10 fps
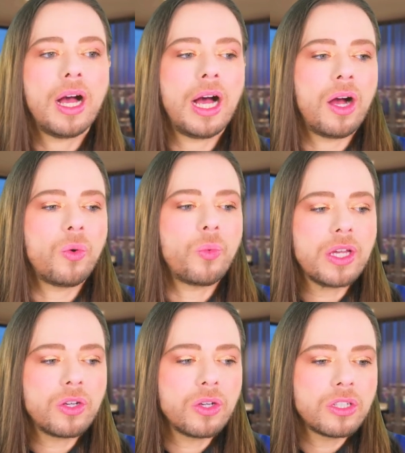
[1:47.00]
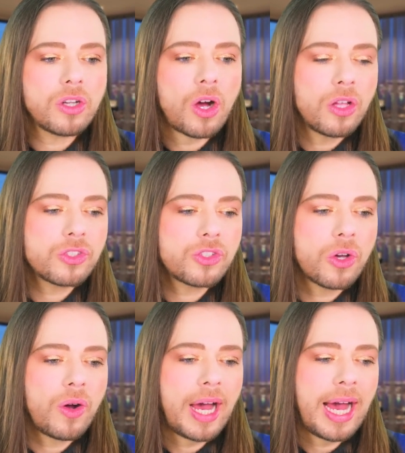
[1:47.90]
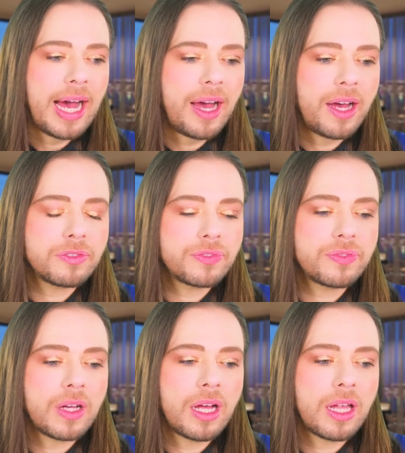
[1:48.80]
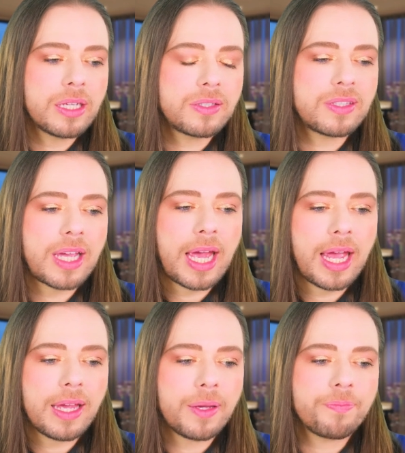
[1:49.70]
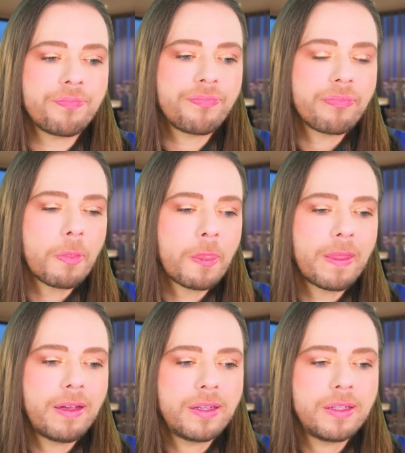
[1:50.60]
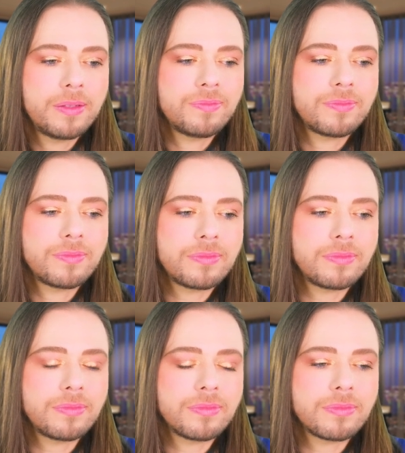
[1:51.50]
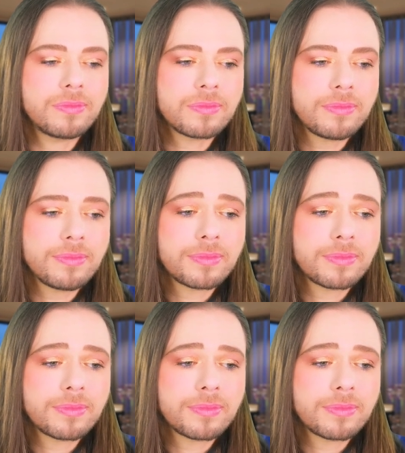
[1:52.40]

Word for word: Uh, we could also have, uh, let's say, mm,